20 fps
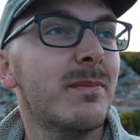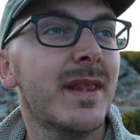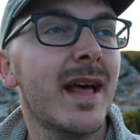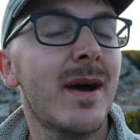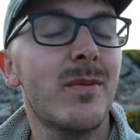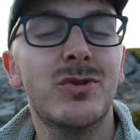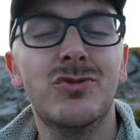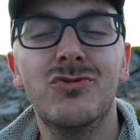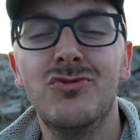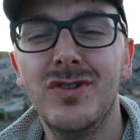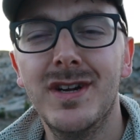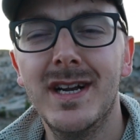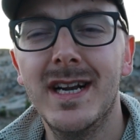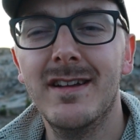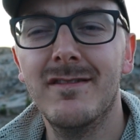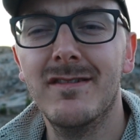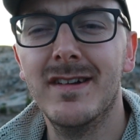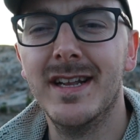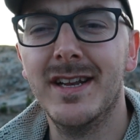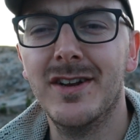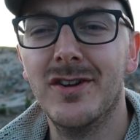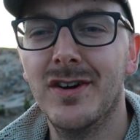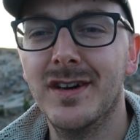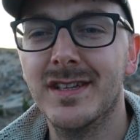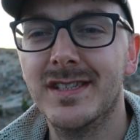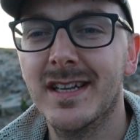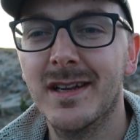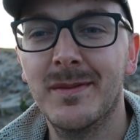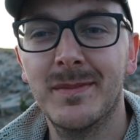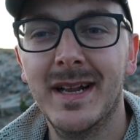But that was really, really
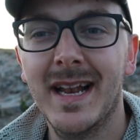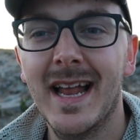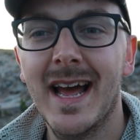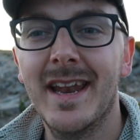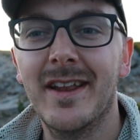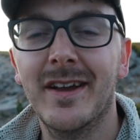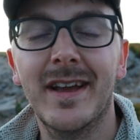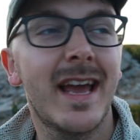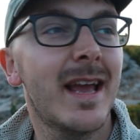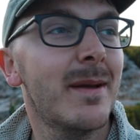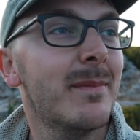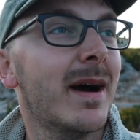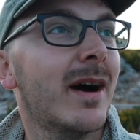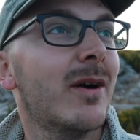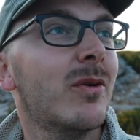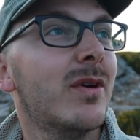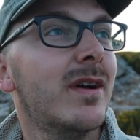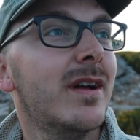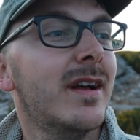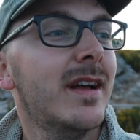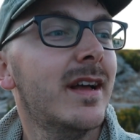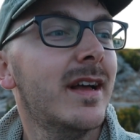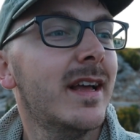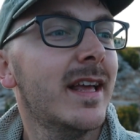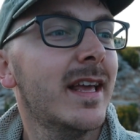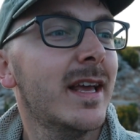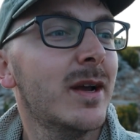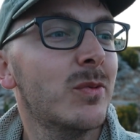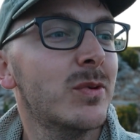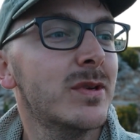nice and I'm glad I came out.
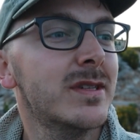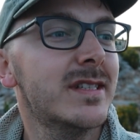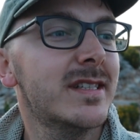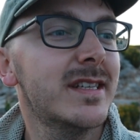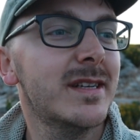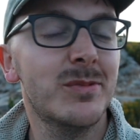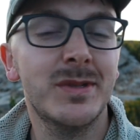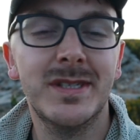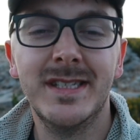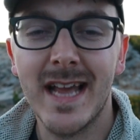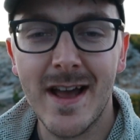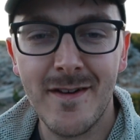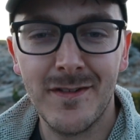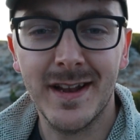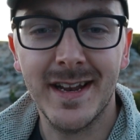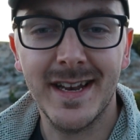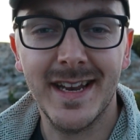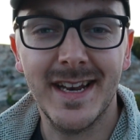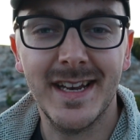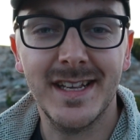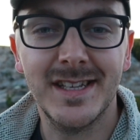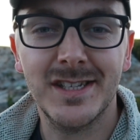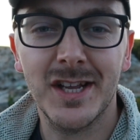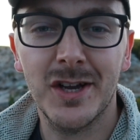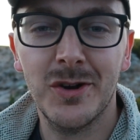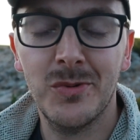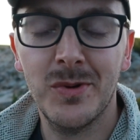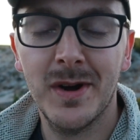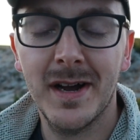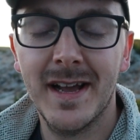It was definitely needed.
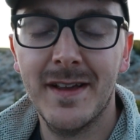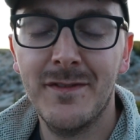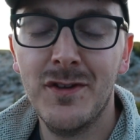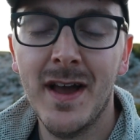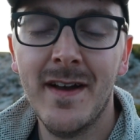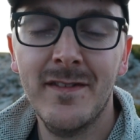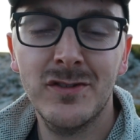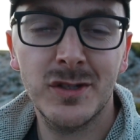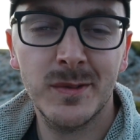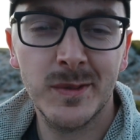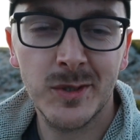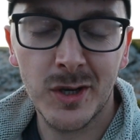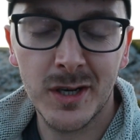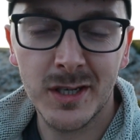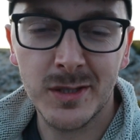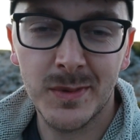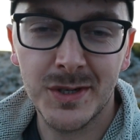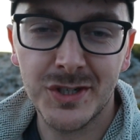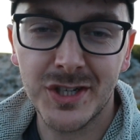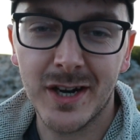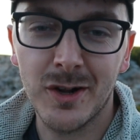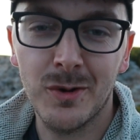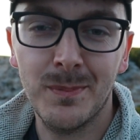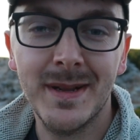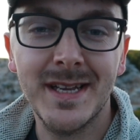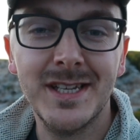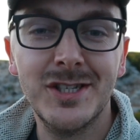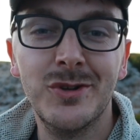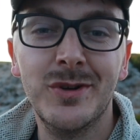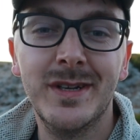So if you haven't subscribed to my channel,
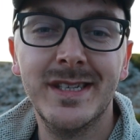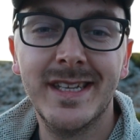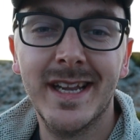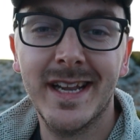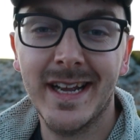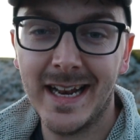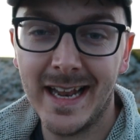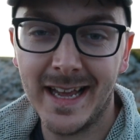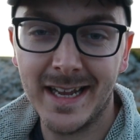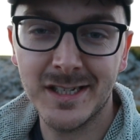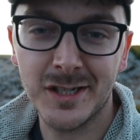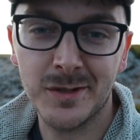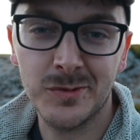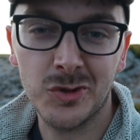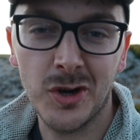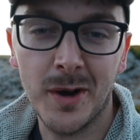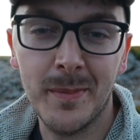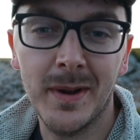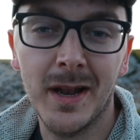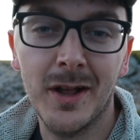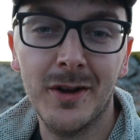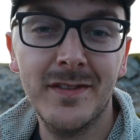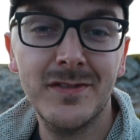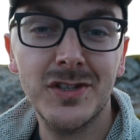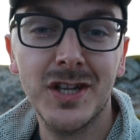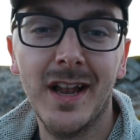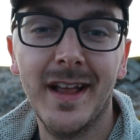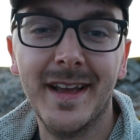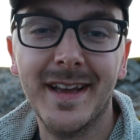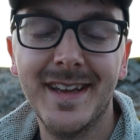please do consider clicking subscribe below. Give
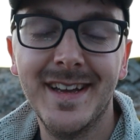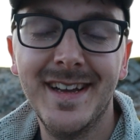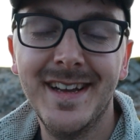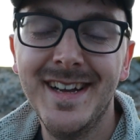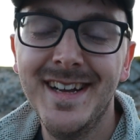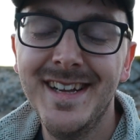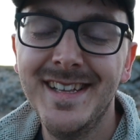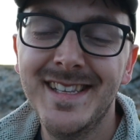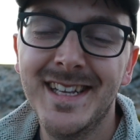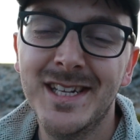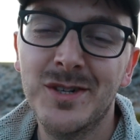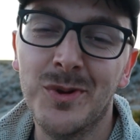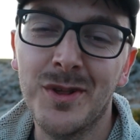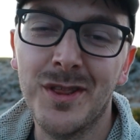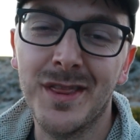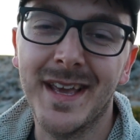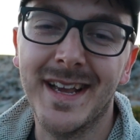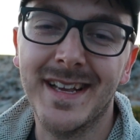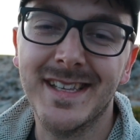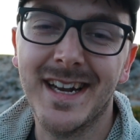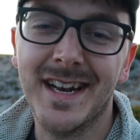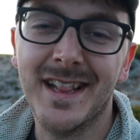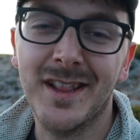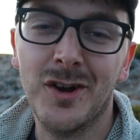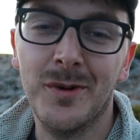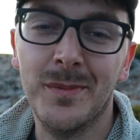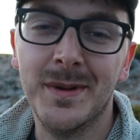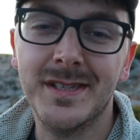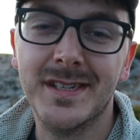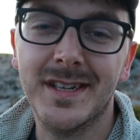us a like. That's what you think down in
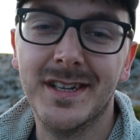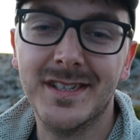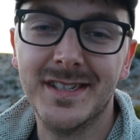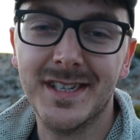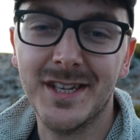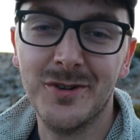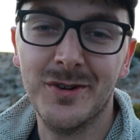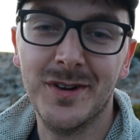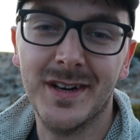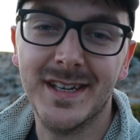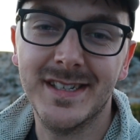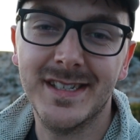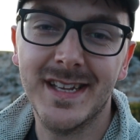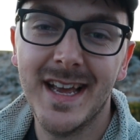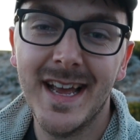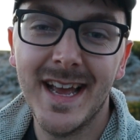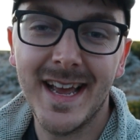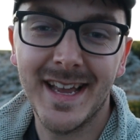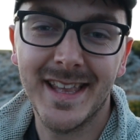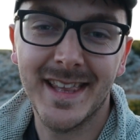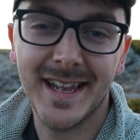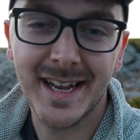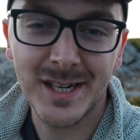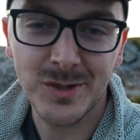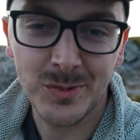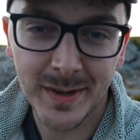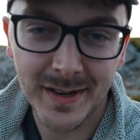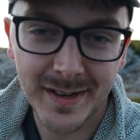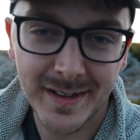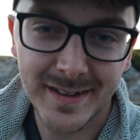the comments and I'll see you guys in the
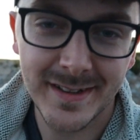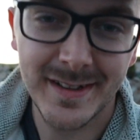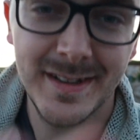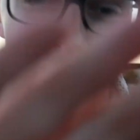next one.